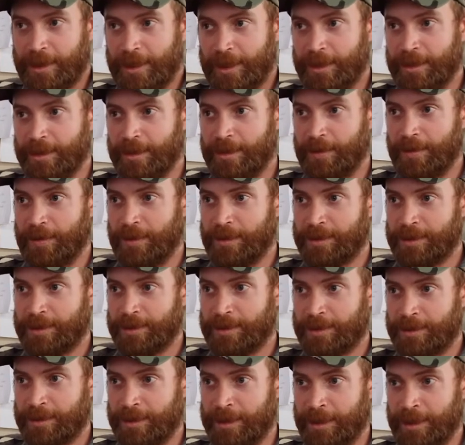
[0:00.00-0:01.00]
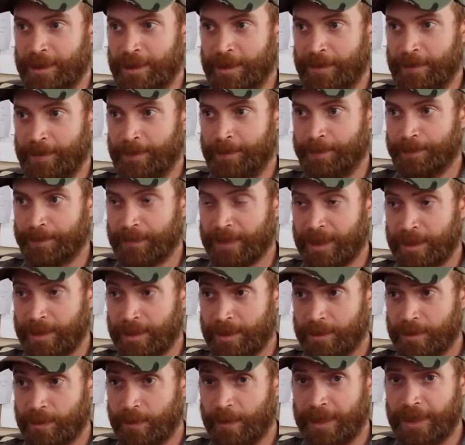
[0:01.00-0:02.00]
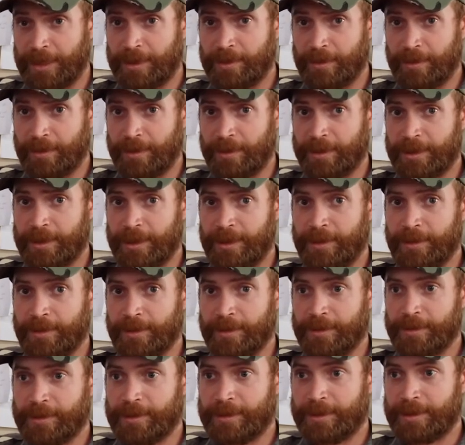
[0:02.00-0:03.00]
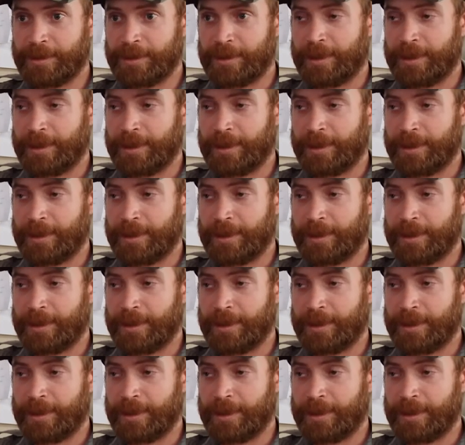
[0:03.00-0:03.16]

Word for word: in the last um, 20 to 30 years.